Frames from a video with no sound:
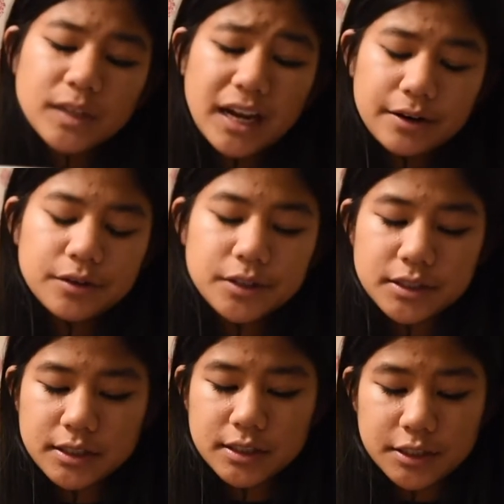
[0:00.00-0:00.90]
I don't
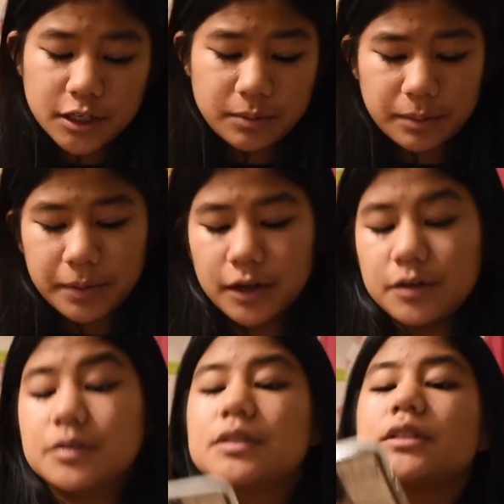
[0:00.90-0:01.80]
use this Adobe
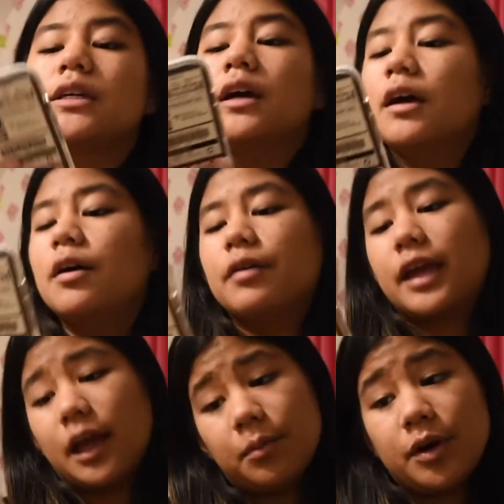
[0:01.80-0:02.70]
Post
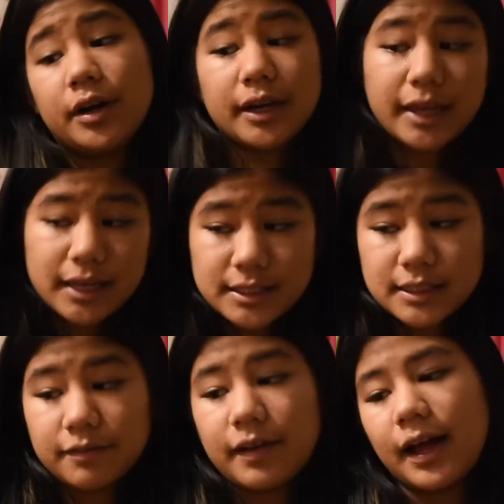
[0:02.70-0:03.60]
camera,
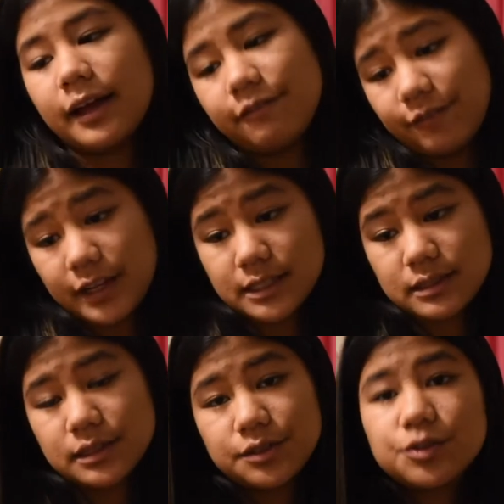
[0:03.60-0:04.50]
CASETiFY,
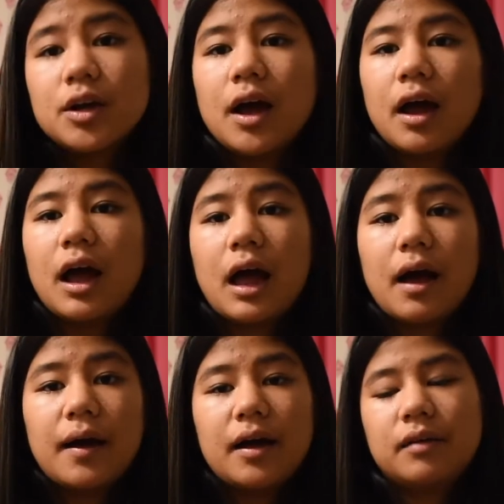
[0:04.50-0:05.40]
Facetune.
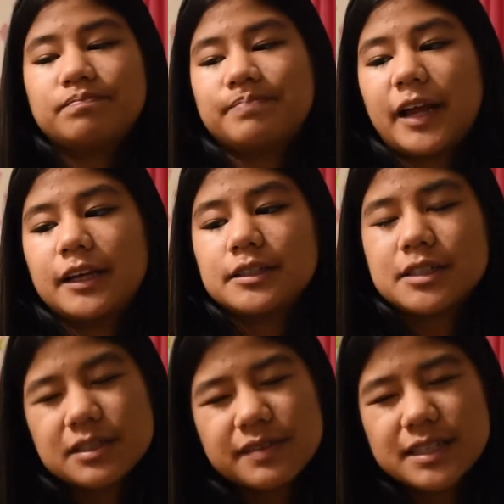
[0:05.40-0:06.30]
I used to
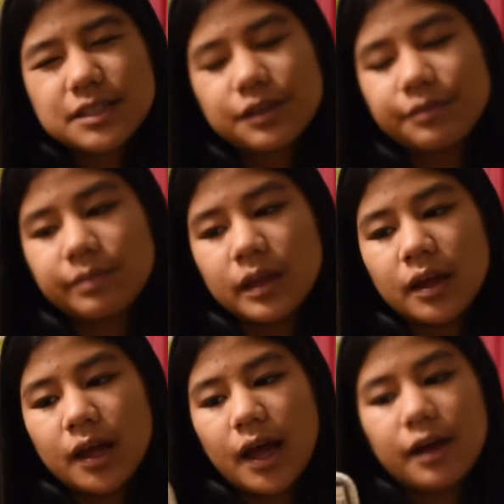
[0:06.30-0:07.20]
use Facetune.
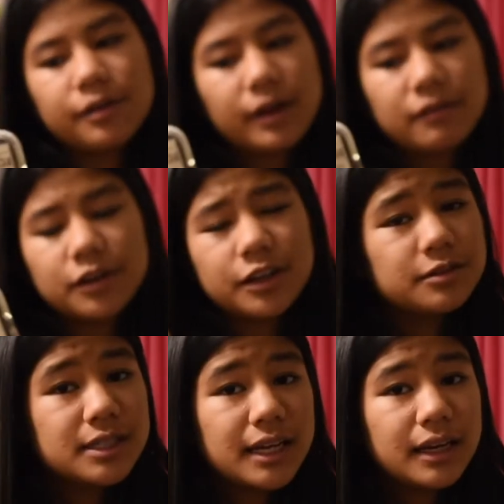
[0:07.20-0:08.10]
I don't ever
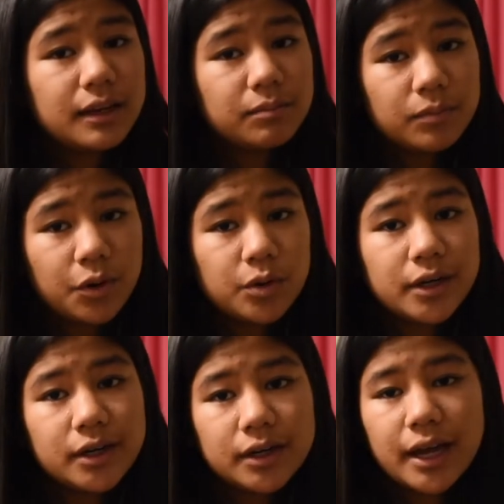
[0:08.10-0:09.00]
use it
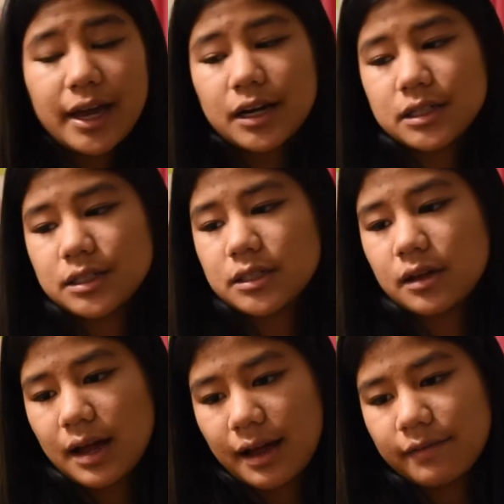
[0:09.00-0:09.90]
anymore. Kind of still
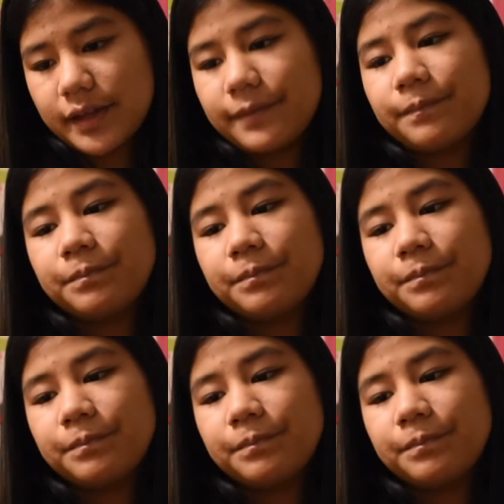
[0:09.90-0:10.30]
have it.